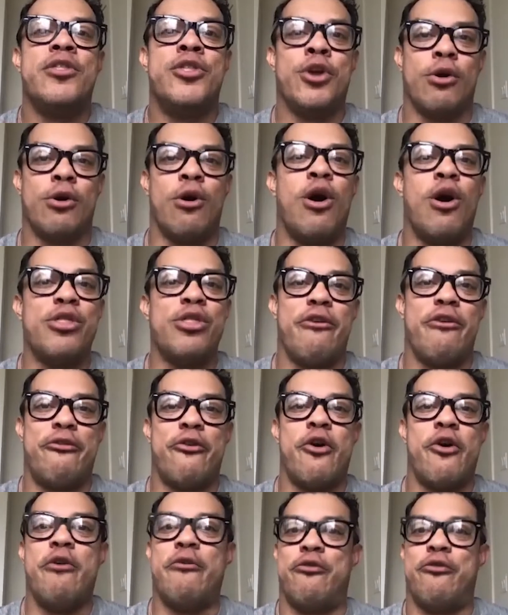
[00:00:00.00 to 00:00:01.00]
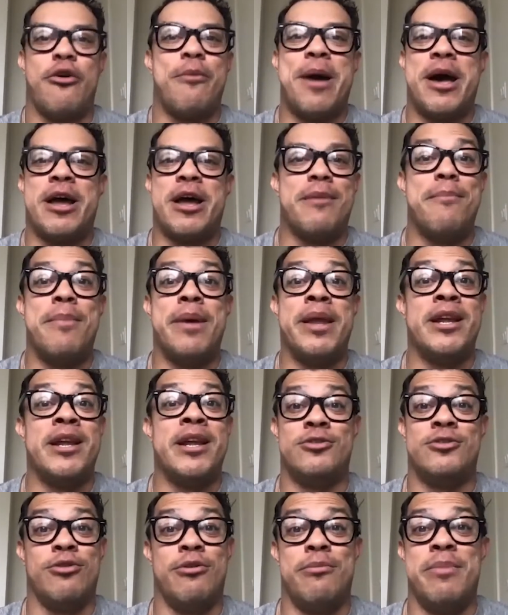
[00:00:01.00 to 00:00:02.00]
They're on their phone for about a
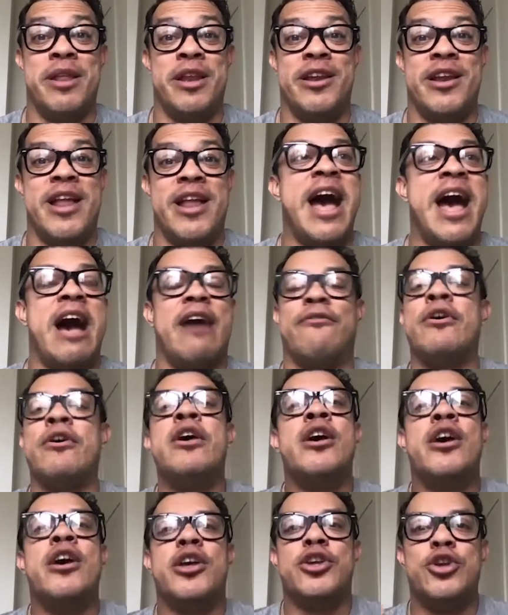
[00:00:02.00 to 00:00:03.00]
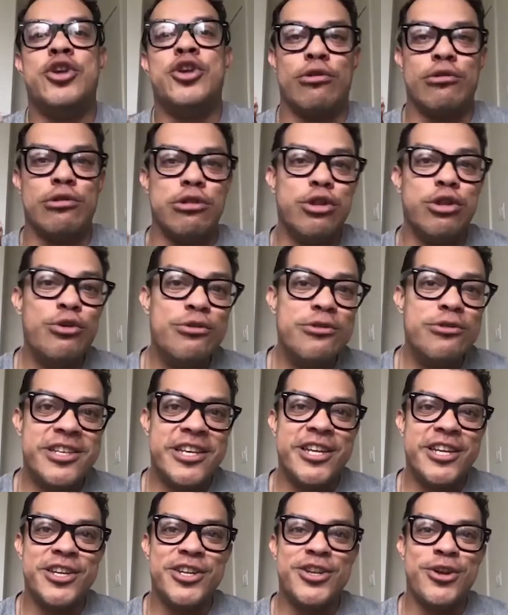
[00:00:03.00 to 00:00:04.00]
minute to a minute and a half you're
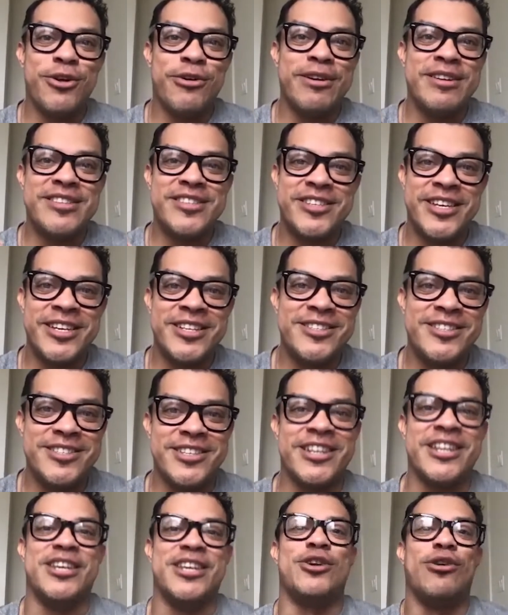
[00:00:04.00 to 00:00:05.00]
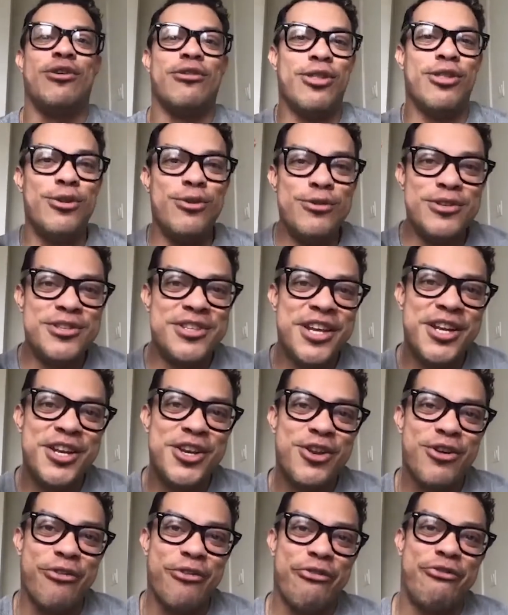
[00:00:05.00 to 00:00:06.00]
losing your intensity, you're
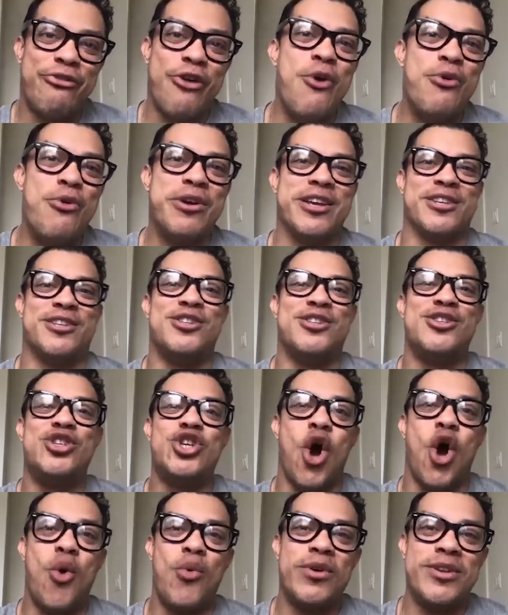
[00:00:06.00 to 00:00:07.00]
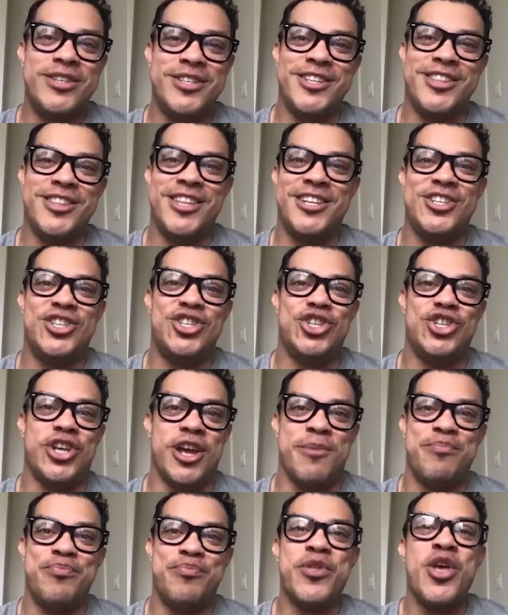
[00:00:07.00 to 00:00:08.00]
losing your focus. Go into the
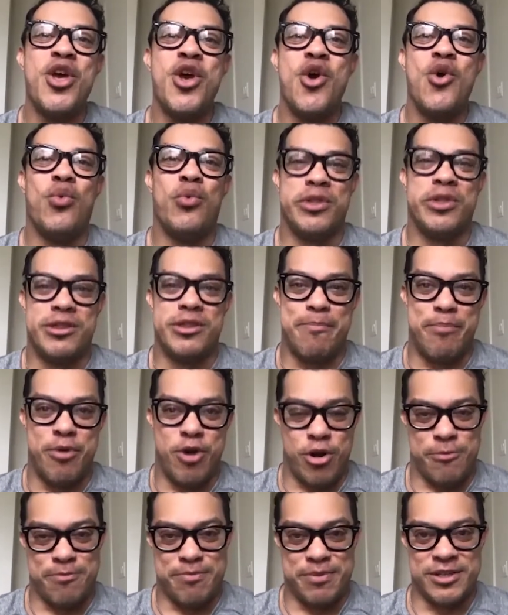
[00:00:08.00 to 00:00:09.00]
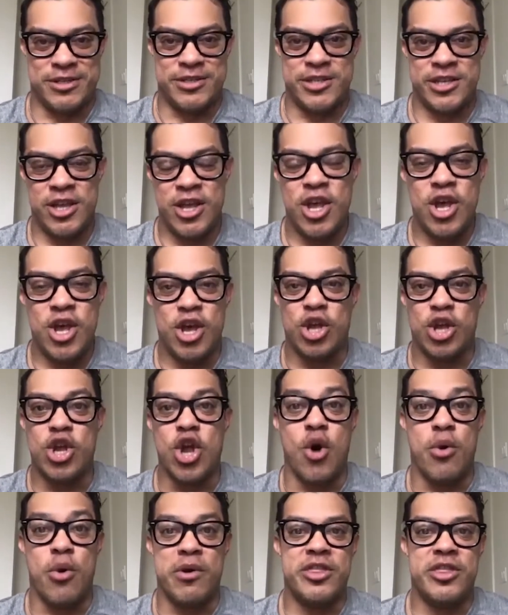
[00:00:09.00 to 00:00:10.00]
gym with a purpose,
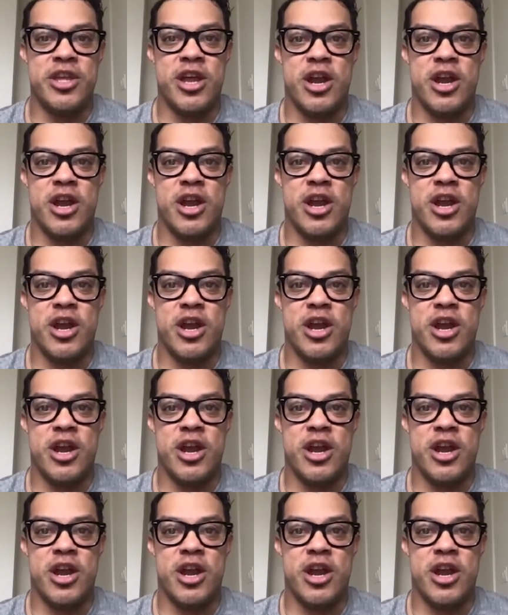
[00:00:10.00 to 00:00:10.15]
go